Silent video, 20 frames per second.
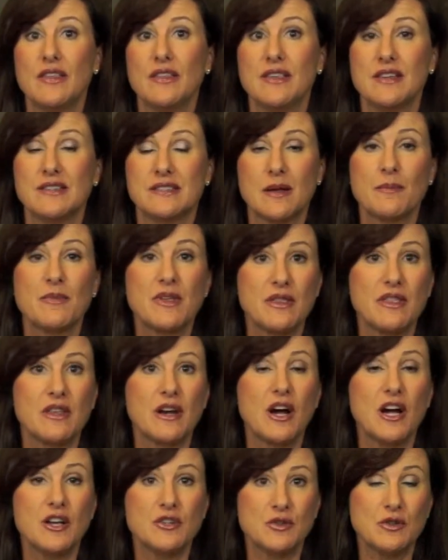there's something that
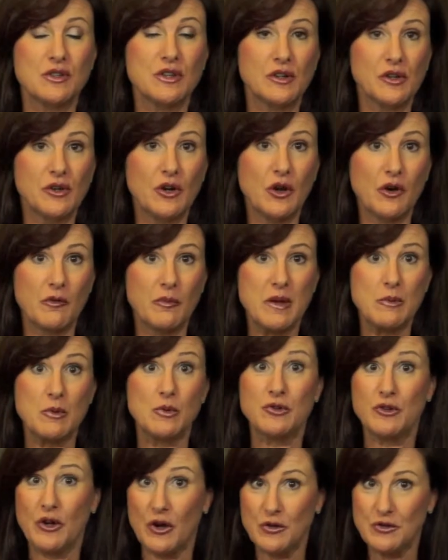I do that a lot of
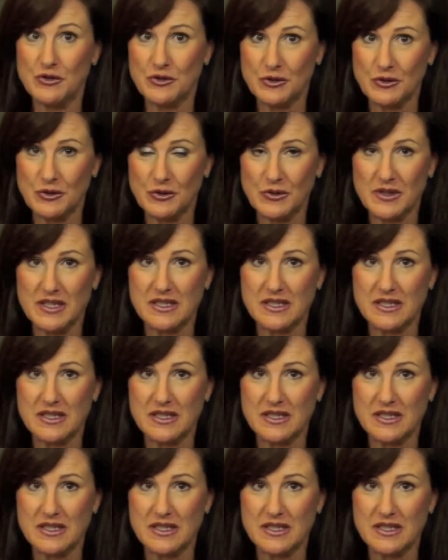people don't do,